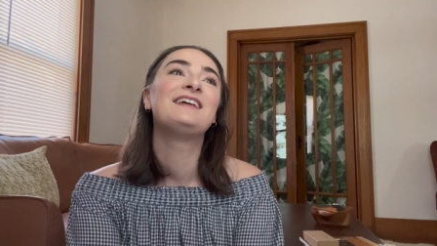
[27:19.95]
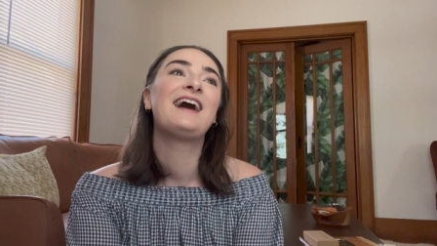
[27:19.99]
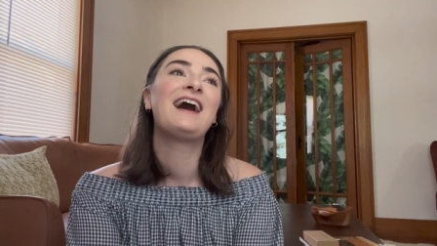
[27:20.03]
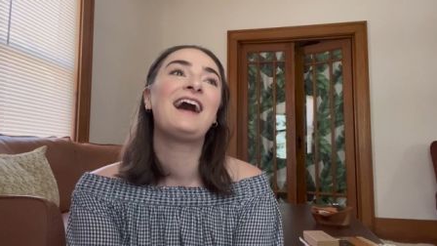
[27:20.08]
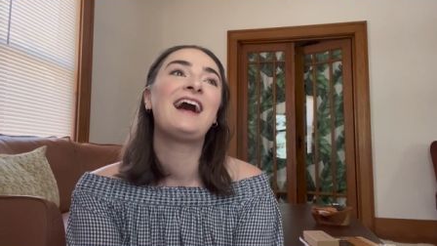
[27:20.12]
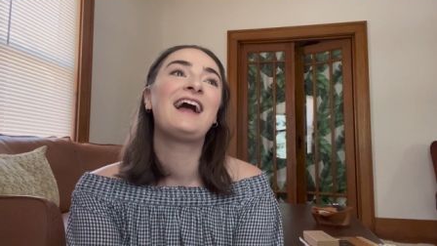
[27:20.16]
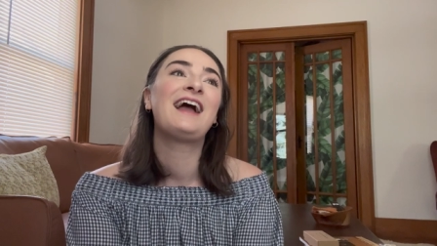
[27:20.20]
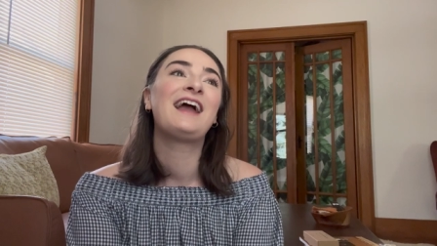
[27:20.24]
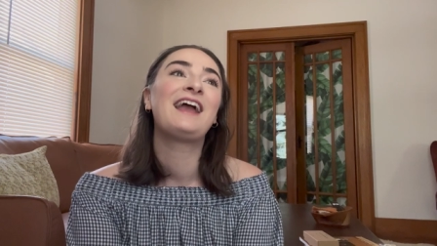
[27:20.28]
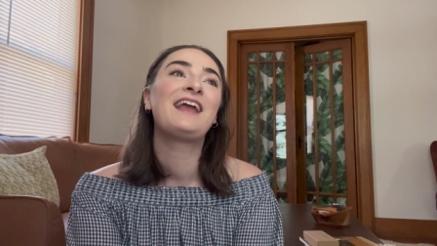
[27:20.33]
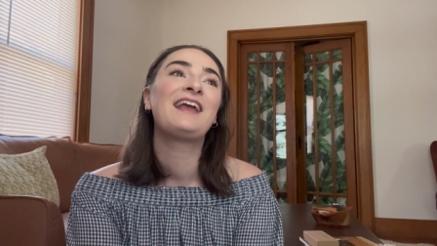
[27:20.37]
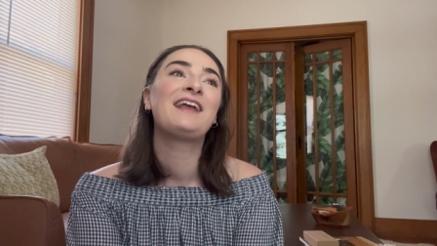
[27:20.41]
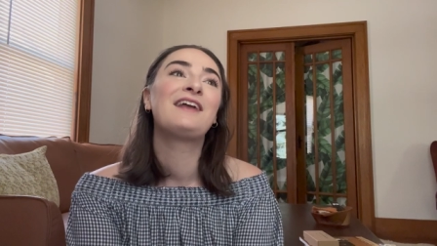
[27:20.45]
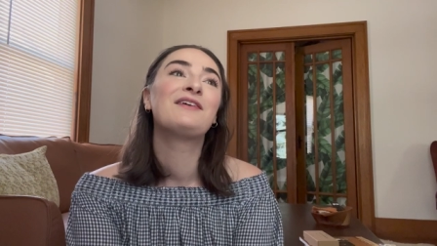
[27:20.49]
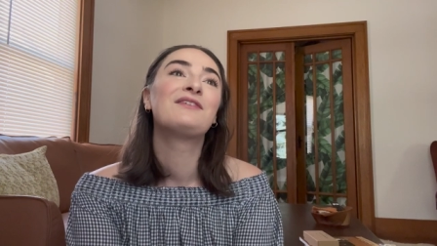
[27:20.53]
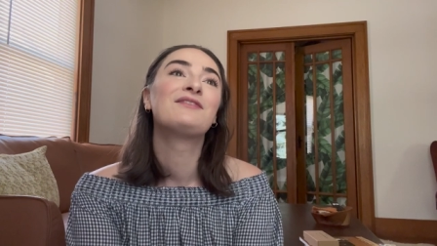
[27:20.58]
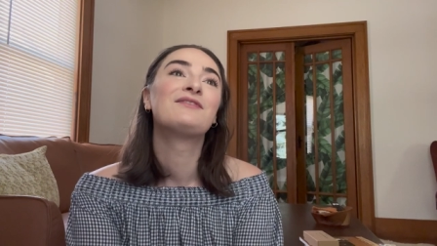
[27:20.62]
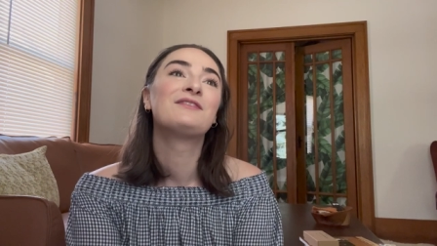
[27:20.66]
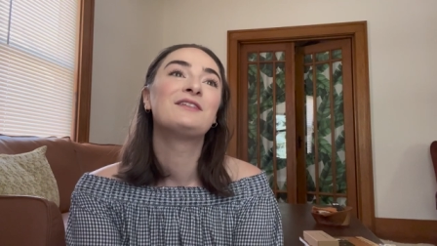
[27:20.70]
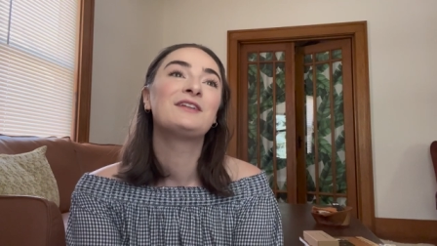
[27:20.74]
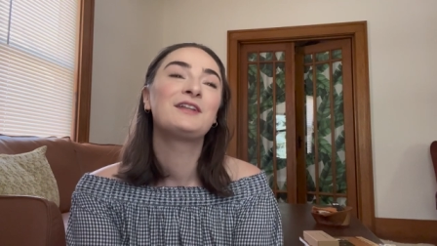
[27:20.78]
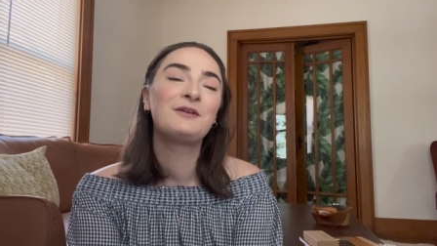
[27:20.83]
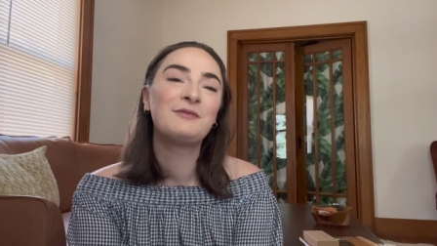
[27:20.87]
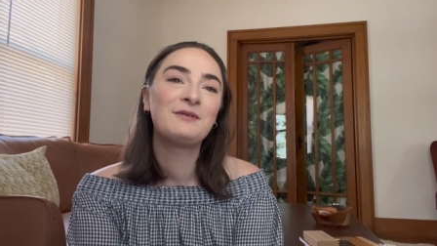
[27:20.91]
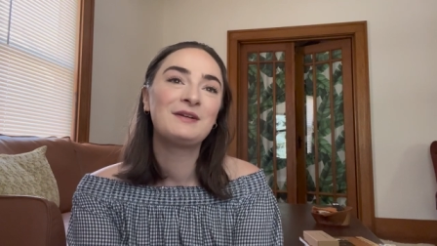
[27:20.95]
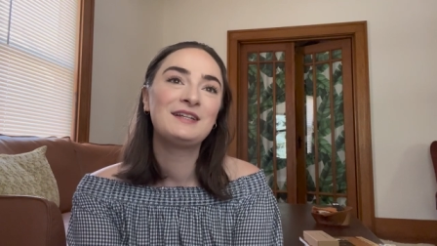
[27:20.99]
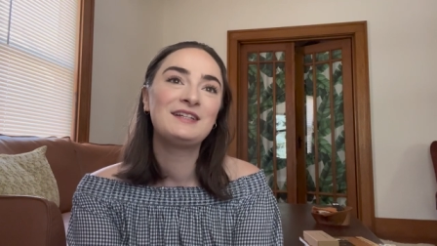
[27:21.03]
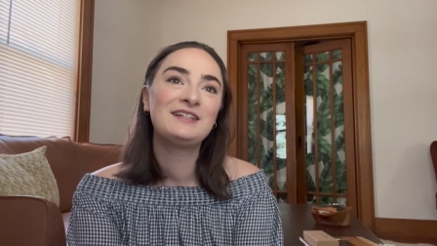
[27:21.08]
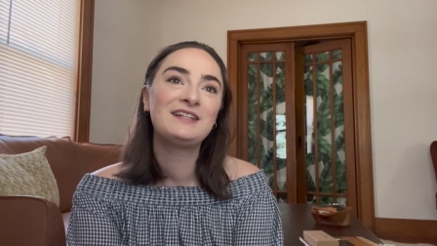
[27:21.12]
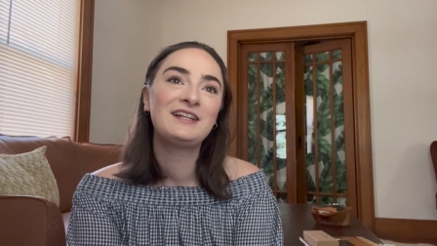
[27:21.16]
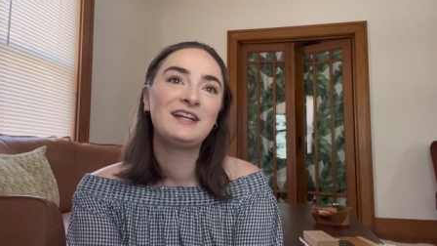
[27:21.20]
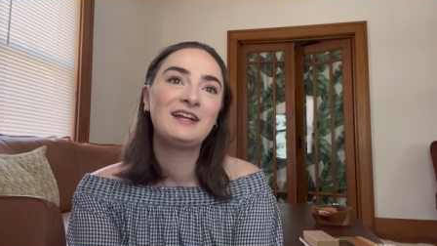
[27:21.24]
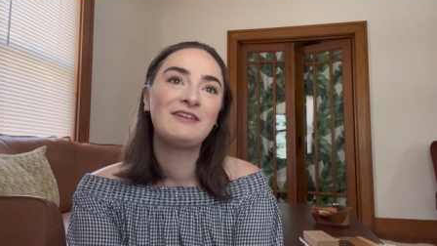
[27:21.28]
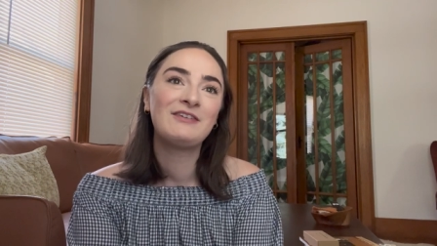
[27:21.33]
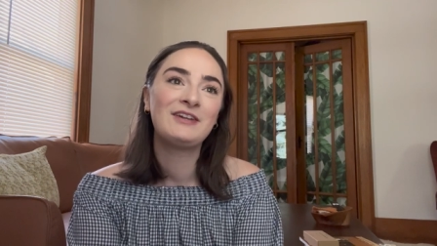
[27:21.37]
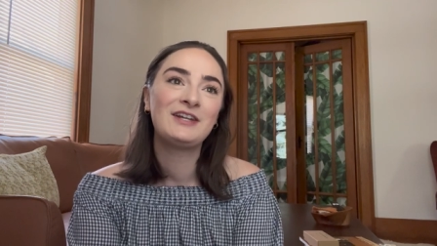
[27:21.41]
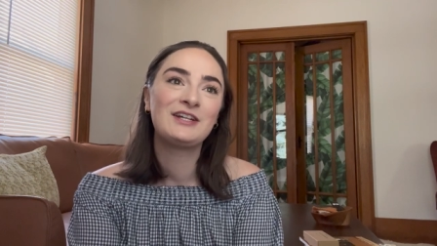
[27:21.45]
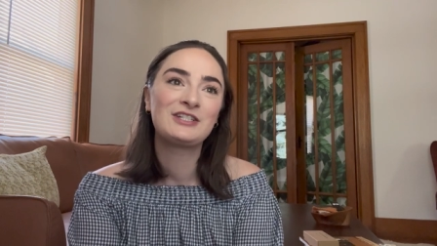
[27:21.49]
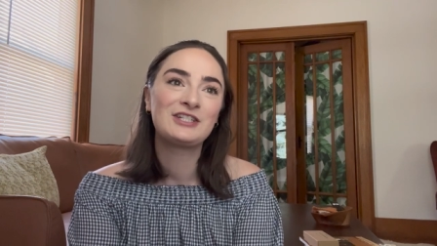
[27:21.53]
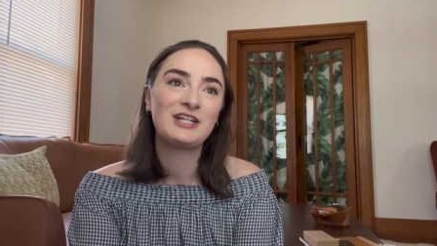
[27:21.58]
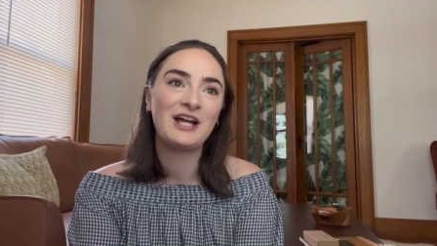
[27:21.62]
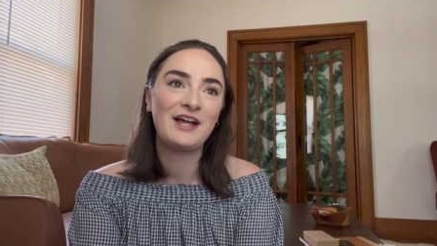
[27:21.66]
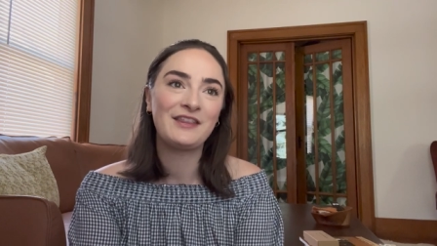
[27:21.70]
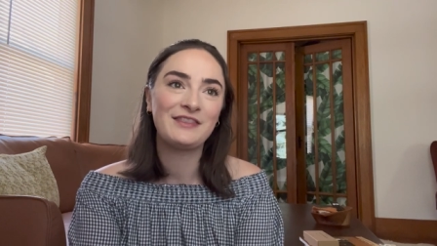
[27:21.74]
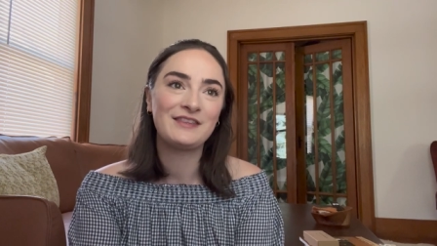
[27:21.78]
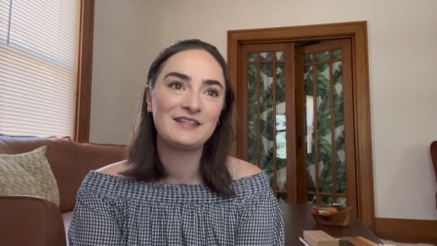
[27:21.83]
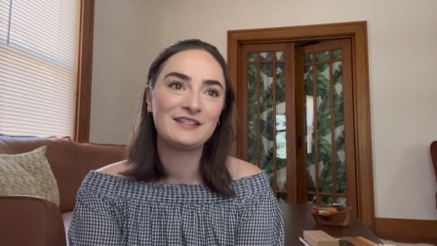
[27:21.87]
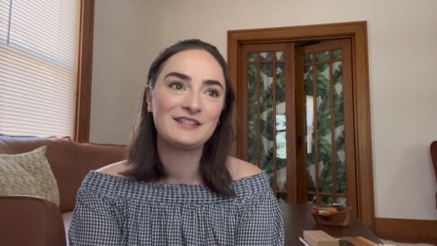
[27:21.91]
I really wanted to give it a
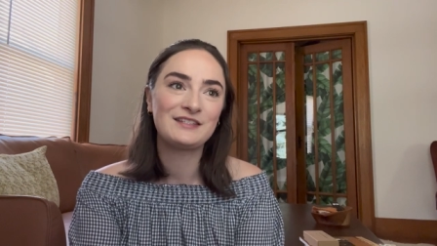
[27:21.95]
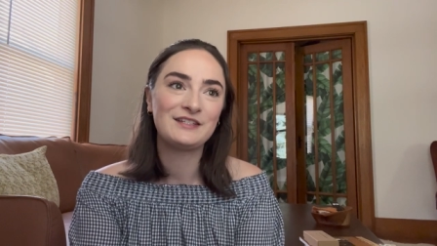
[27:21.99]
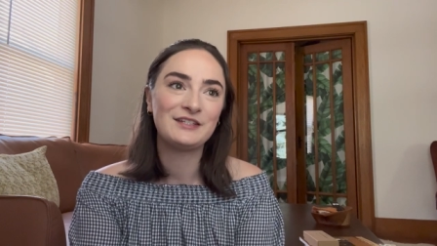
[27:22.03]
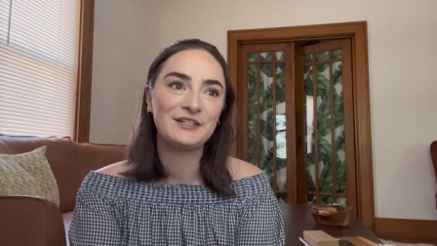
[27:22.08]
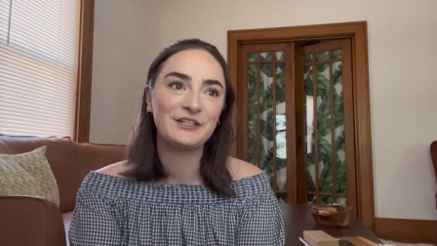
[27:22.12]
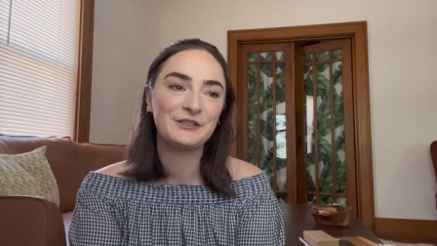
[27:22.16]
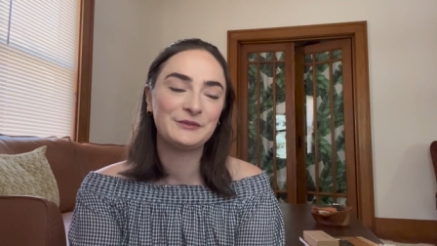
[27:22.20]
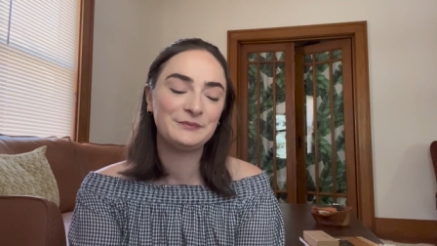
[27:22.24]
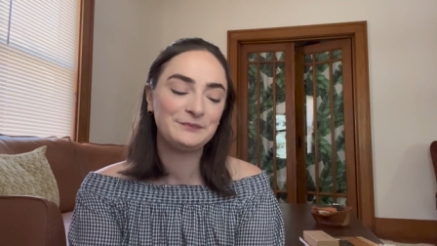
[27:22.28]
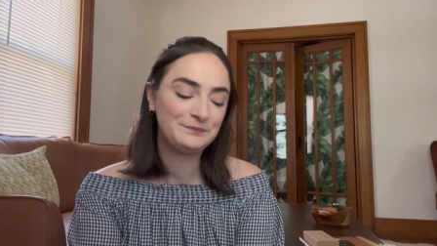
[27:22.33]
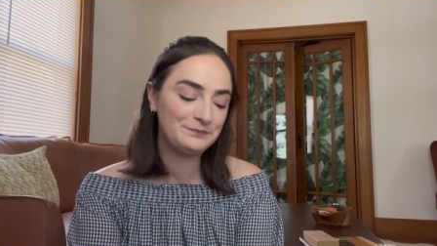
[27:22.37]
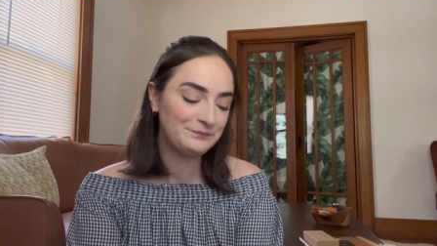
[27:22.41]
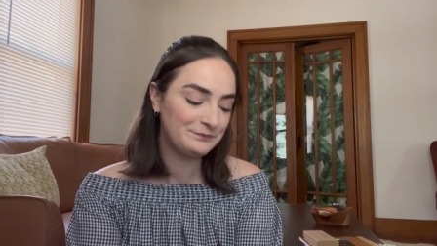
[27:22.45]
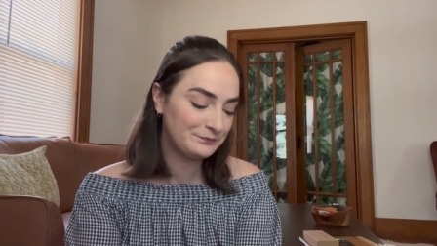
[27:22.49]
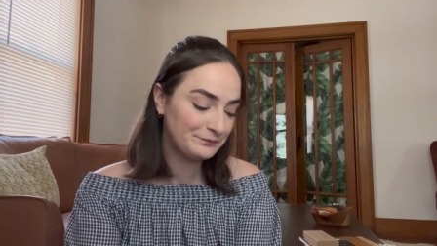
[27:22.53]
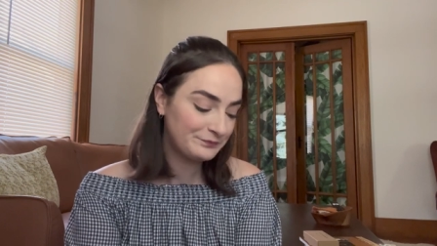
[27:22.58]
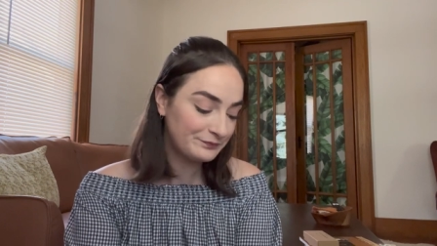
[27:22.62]
shot this year.